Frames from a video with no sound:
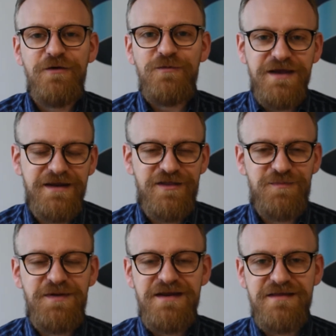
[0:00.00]
we can
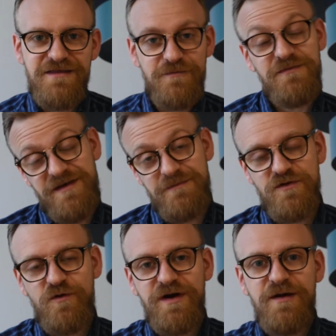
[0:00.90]
experience sometimes
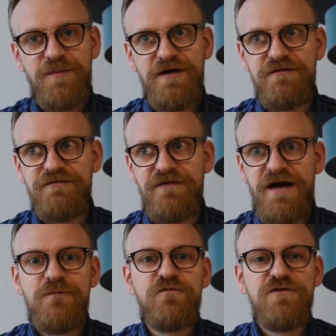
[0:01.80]
quite a bit of
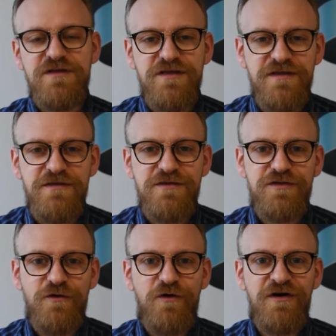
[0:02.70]

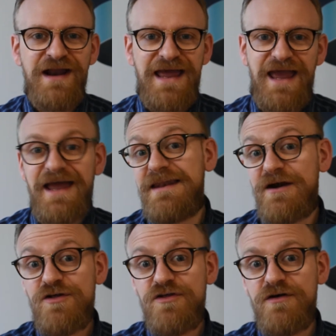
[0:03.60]
resistance or
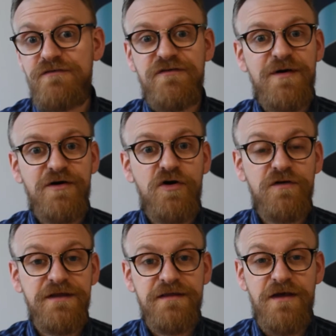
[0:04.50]
inertia from our
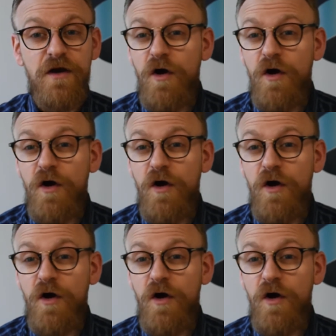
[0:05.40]
colleagues,